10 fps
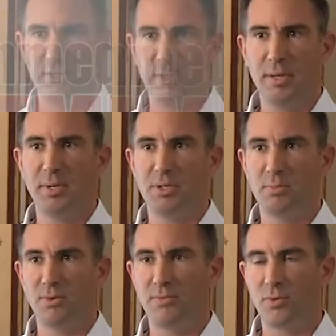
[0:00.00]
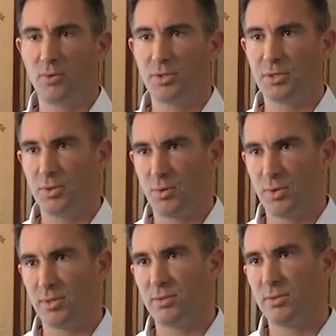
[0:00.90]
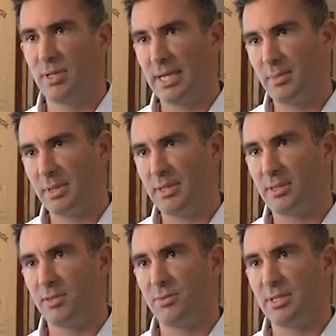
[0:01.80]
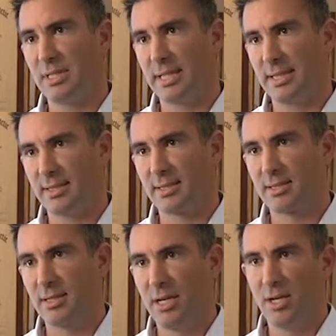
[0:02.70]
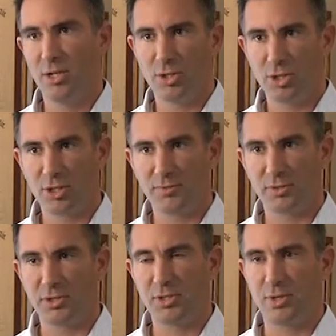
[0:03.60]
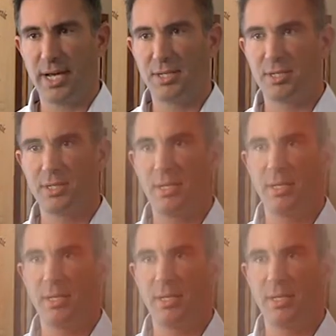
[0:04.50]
that I mentioned before is torn, those ligaments, those discs, nerves are stretched.